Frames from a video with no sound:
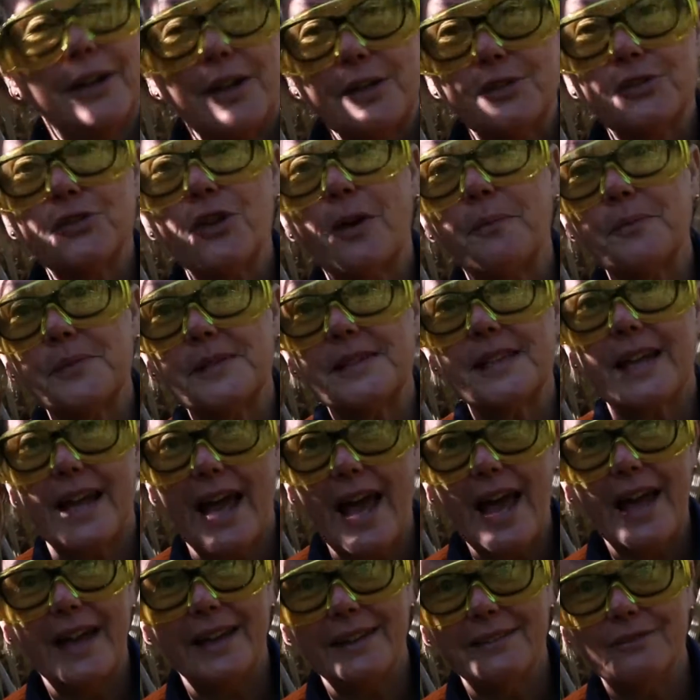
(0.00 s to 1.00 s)
stops the
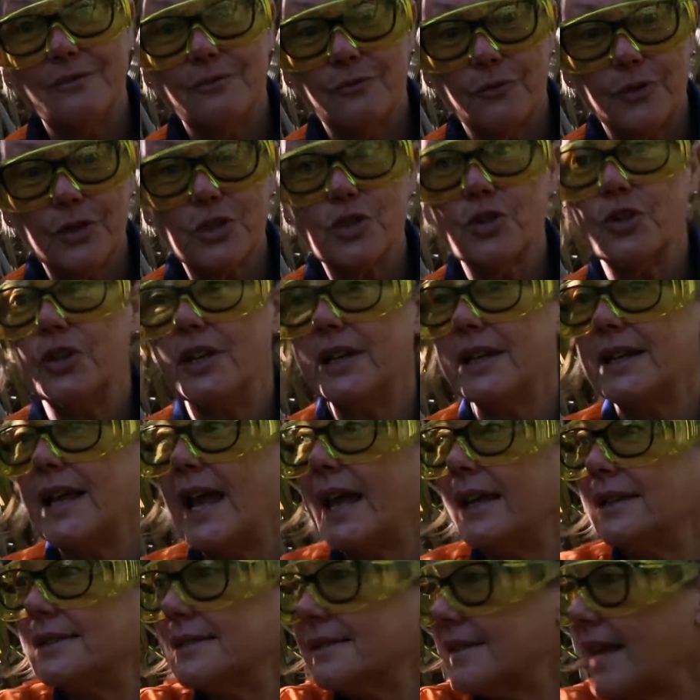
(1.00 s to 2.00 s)
cane returning,
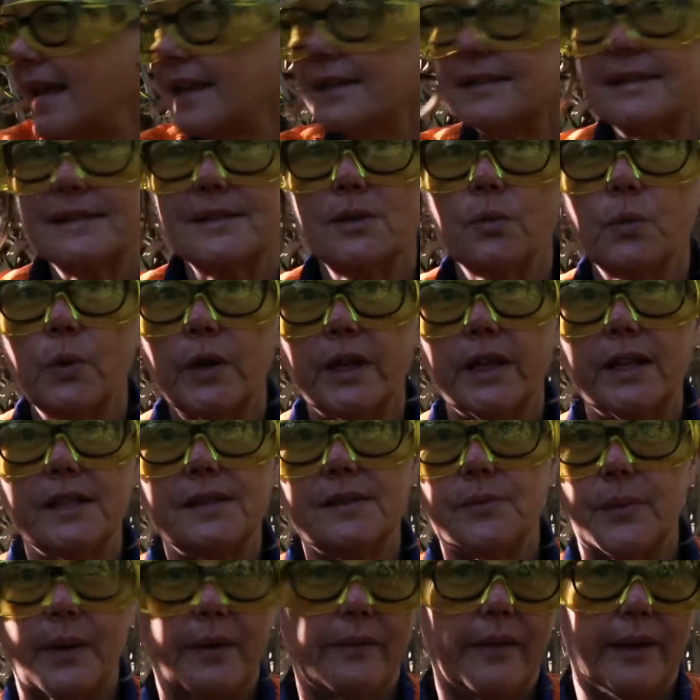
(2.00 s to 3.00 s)
hence the
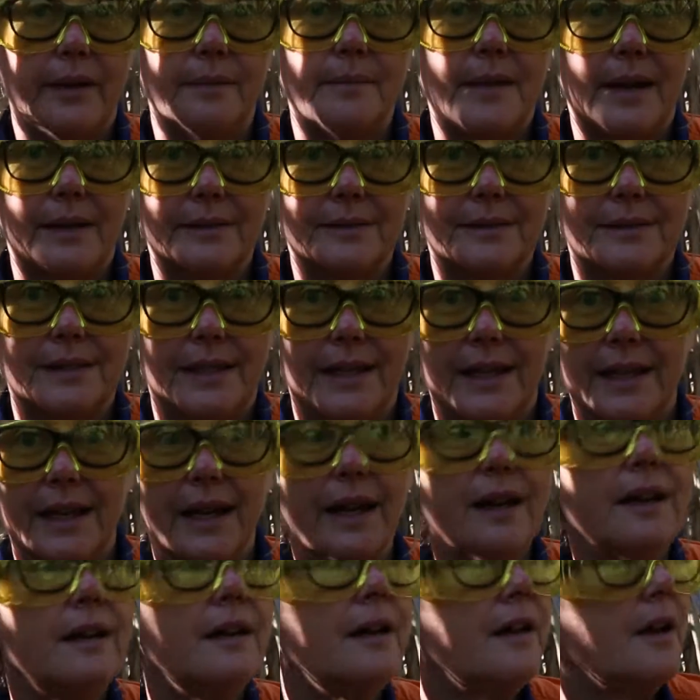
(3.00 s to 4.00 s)
weeds we're in amongst
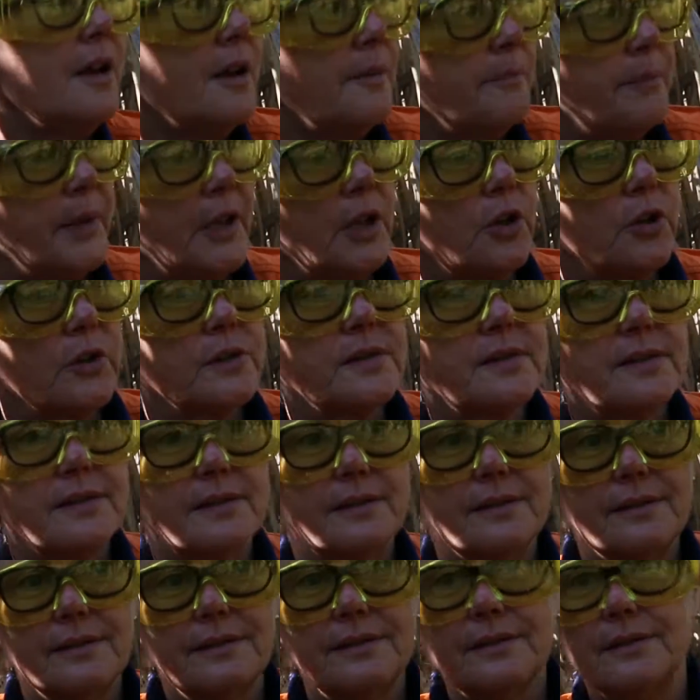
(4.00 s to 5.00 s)
here, because,
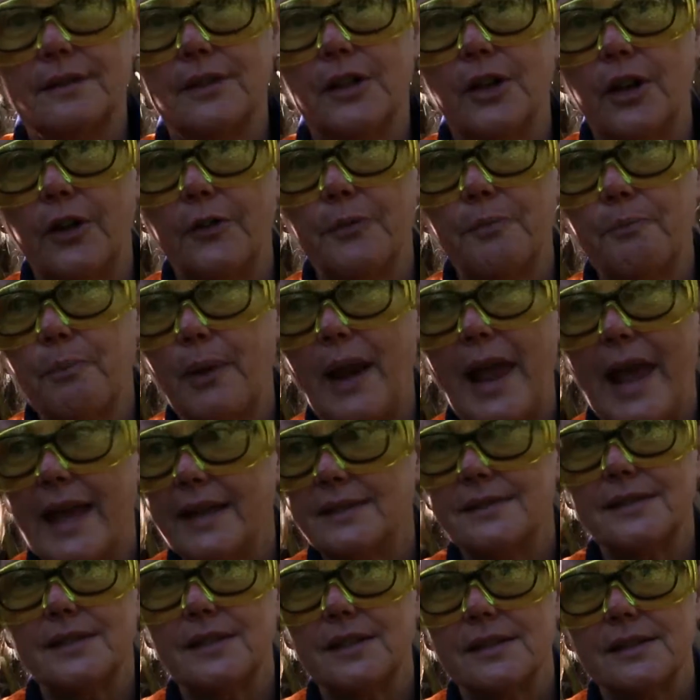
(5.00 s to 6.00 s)
the
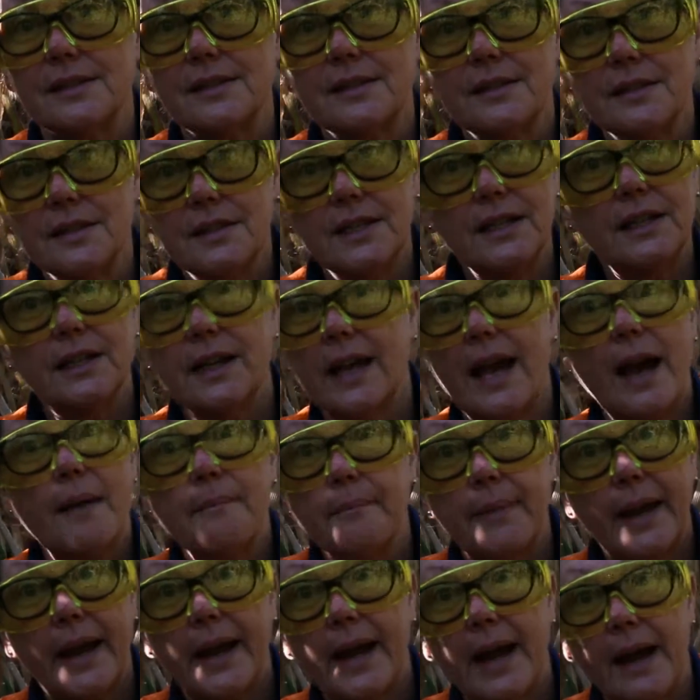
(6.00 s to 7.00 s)
plants just didn't come
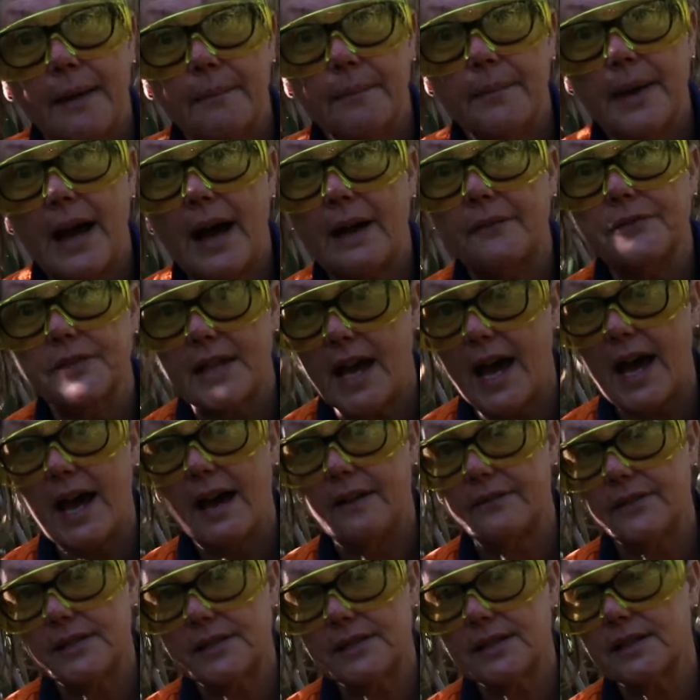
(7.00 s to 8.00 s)
back up after
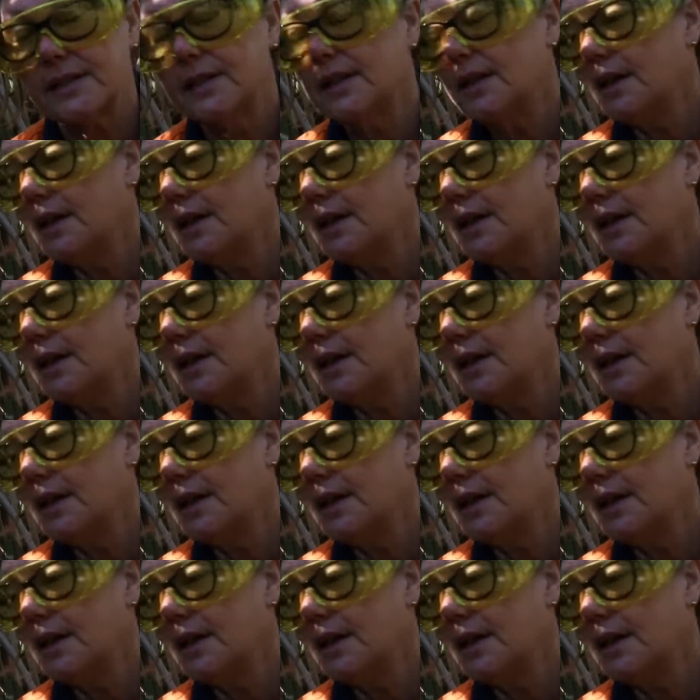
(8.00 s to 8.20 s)
harvest.